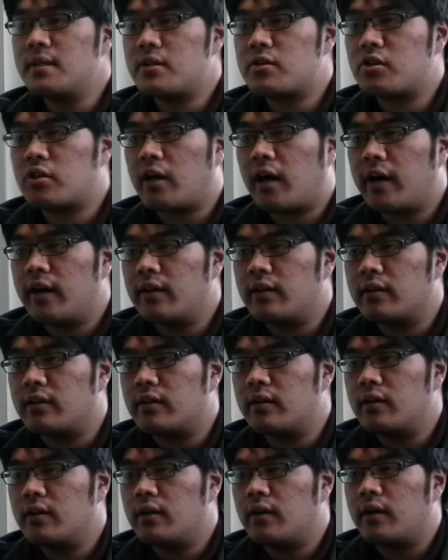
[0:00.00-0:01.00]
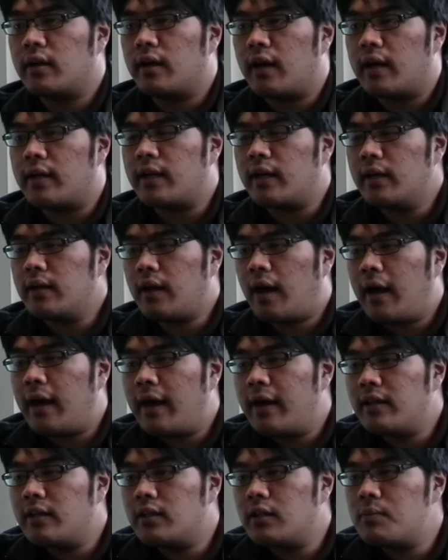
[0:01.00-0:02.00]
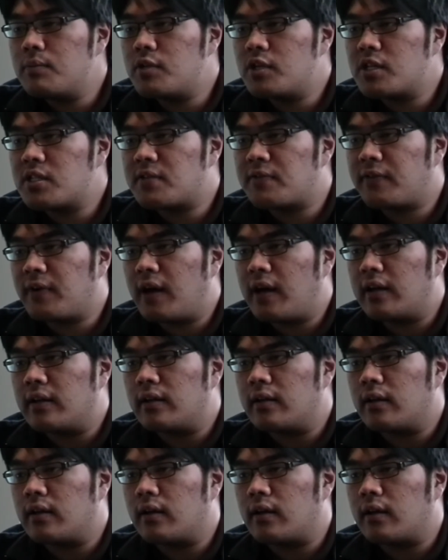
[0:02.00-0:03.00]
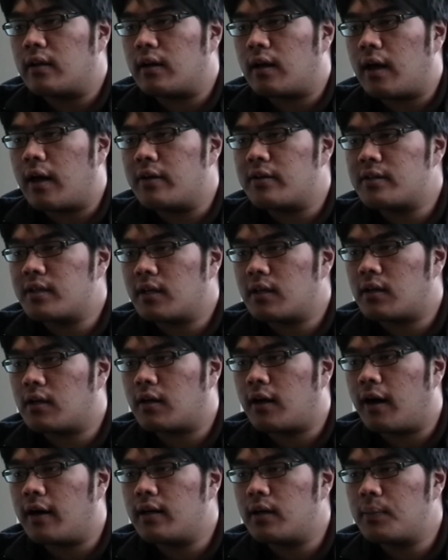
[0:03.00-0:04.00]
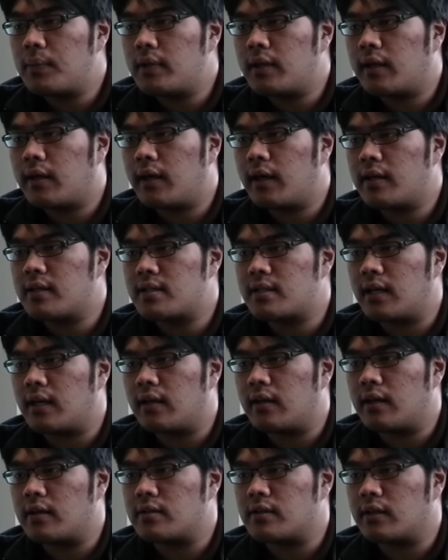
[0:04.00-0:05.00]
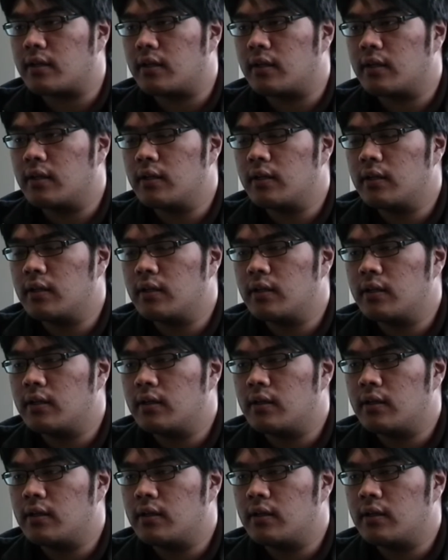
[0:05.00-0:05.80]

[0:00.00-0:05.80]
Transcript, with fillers: a child, and I, I handled him just fine. I just got caught up in the kickstand, that's all. As if